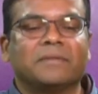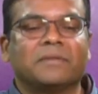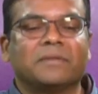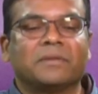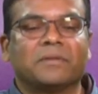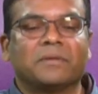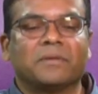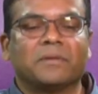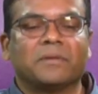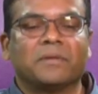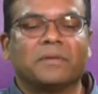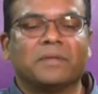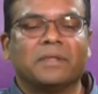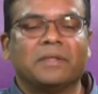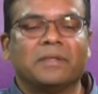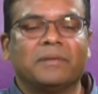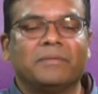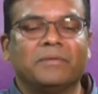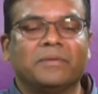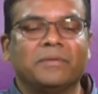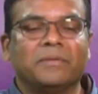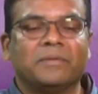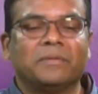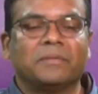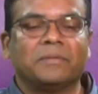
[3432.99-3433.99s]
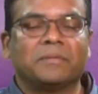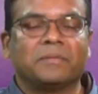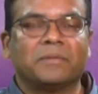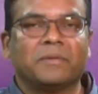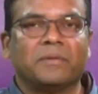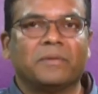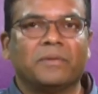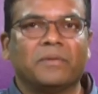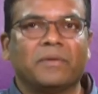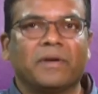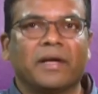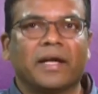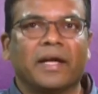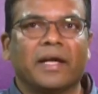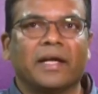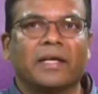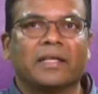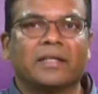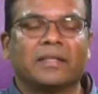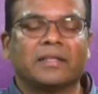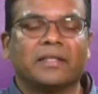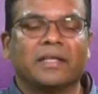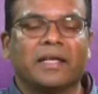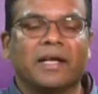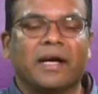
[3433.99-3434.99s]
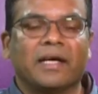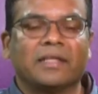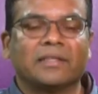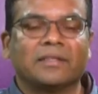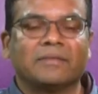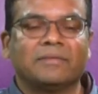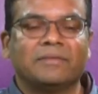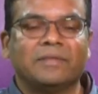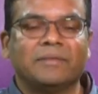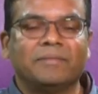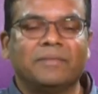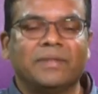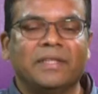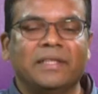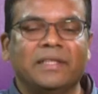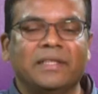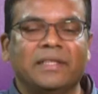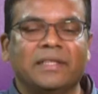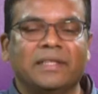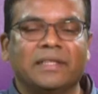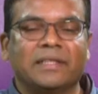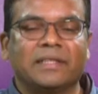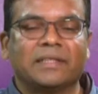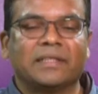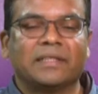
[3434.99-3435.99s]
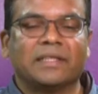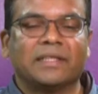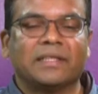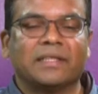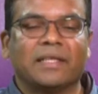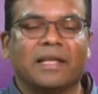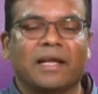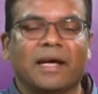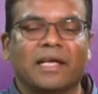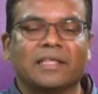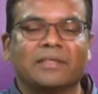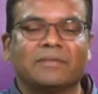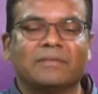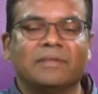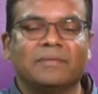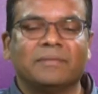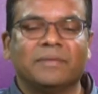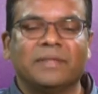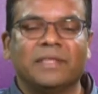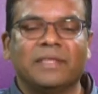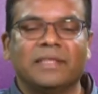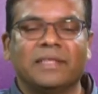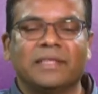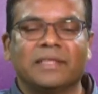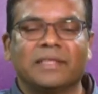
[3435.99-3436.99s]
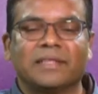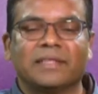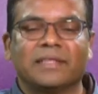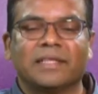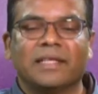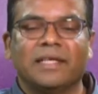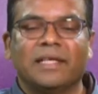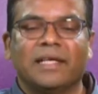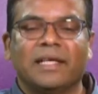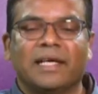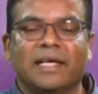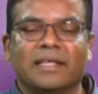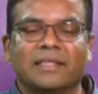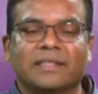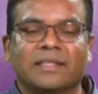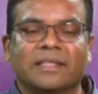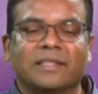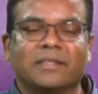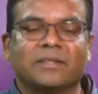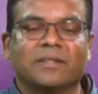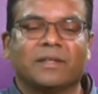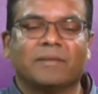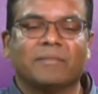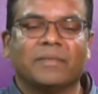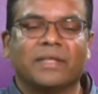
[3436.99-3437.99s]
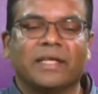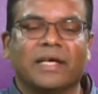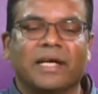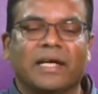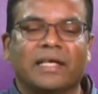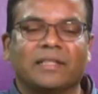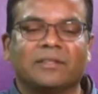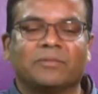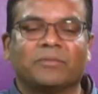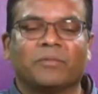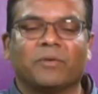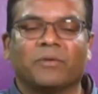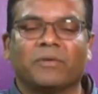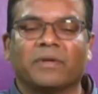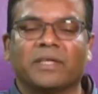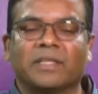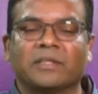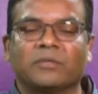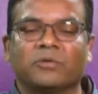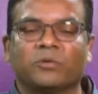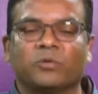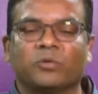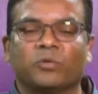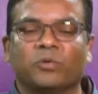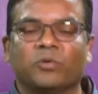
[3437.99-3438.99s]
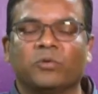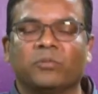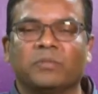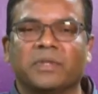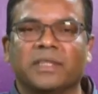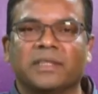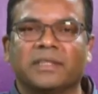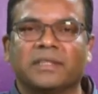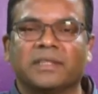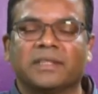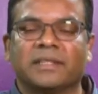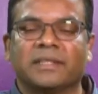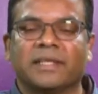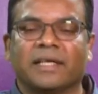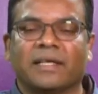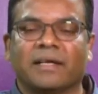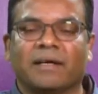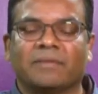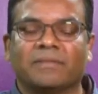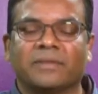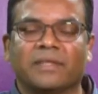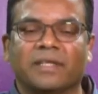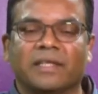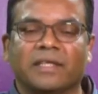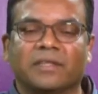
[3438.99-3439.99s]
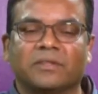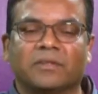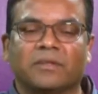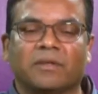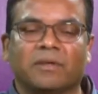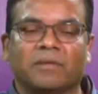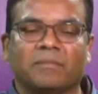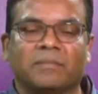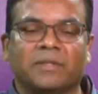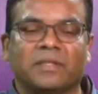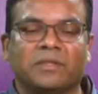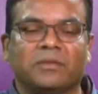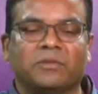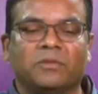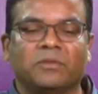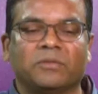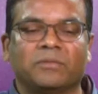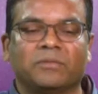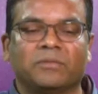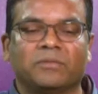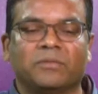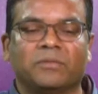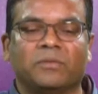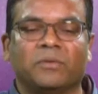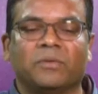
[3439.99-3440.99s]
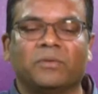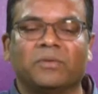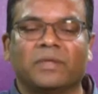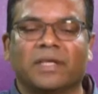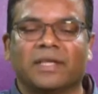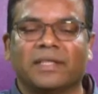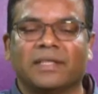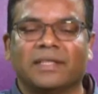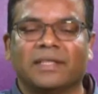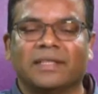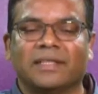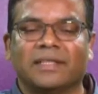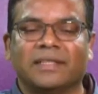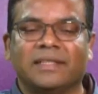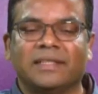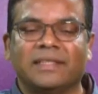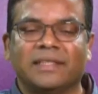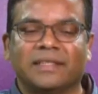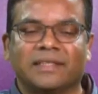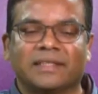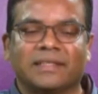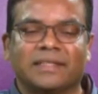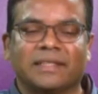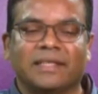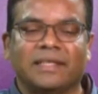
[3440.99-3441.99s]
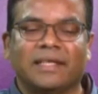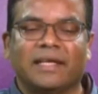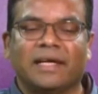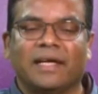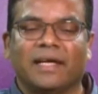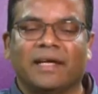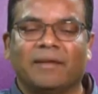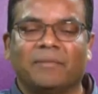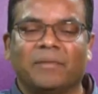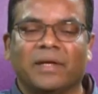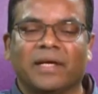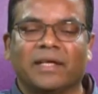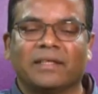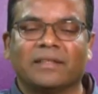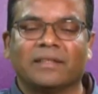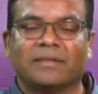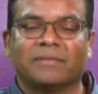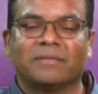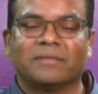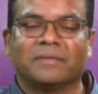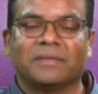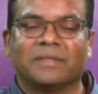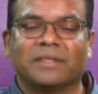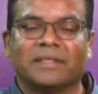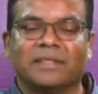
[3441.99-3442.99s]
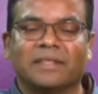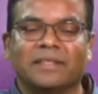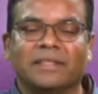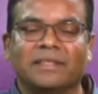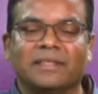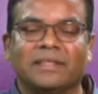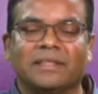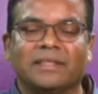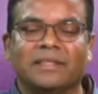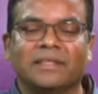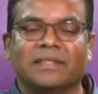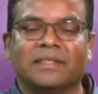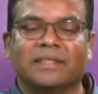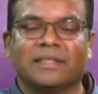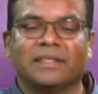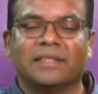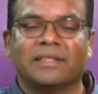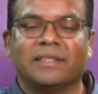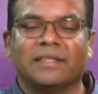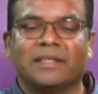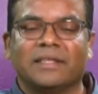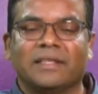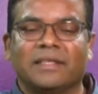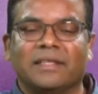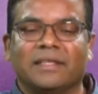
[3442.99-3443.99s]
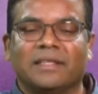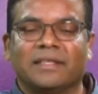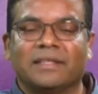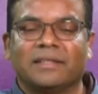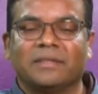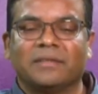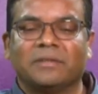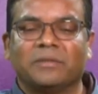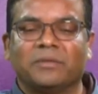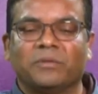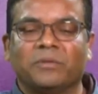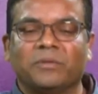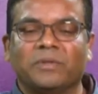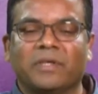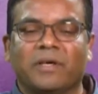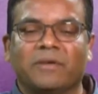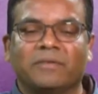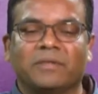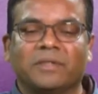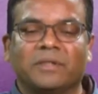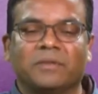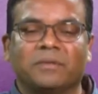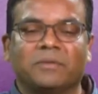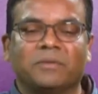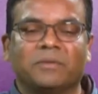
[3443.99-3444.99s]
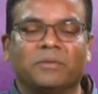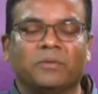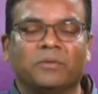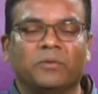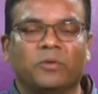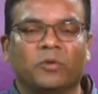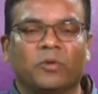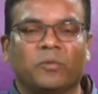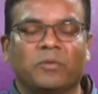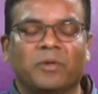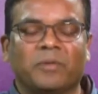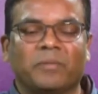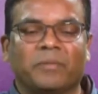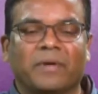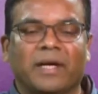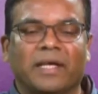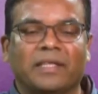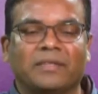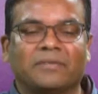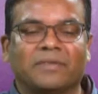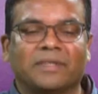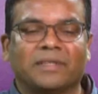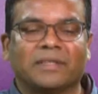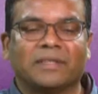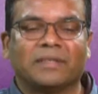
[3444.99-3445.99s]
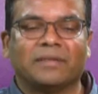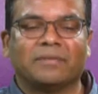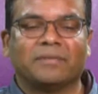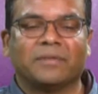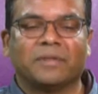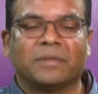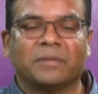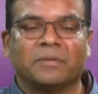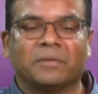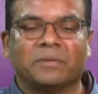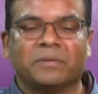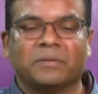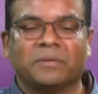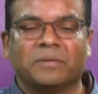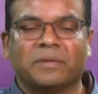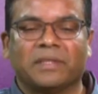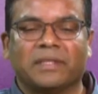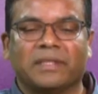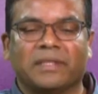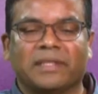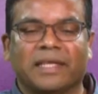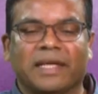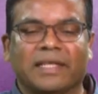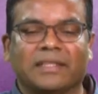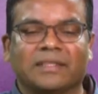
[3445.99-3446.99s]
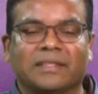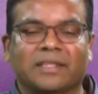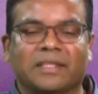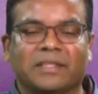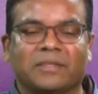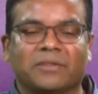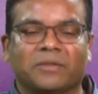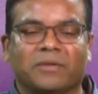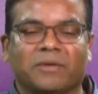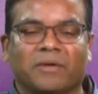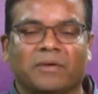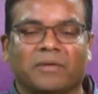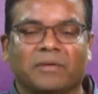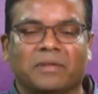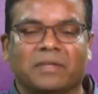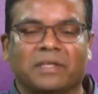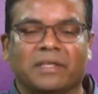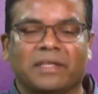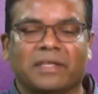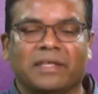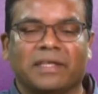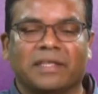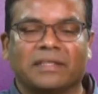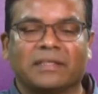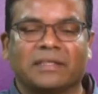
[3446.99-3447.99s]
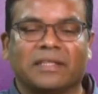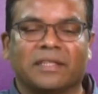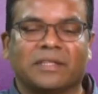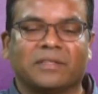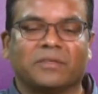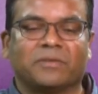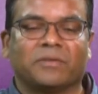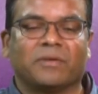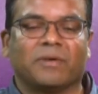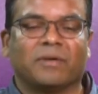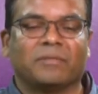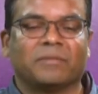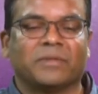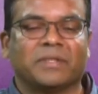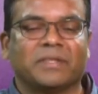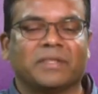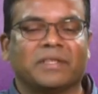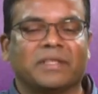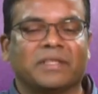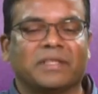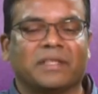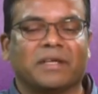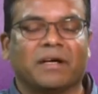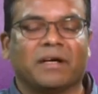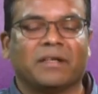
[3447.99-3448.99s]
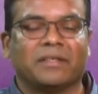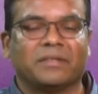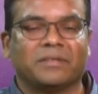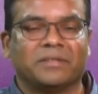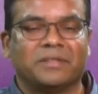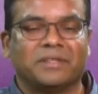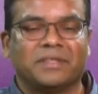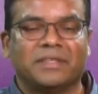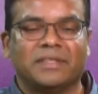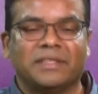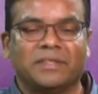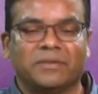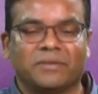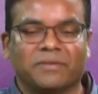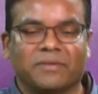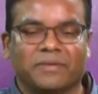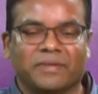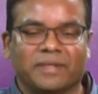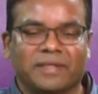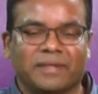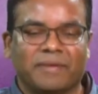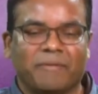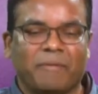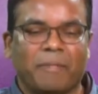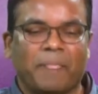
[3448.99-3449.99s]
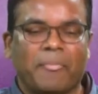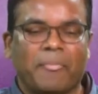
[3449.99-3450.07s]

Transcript: So, if you look at the last 50 years, in the last 50 years, X-ray astronomy has progressed so much that optical astronomy took 400 years, and because of this reason, 2002 Nobel Prize was given to an X-ray astronomer Riccardo Giacconi.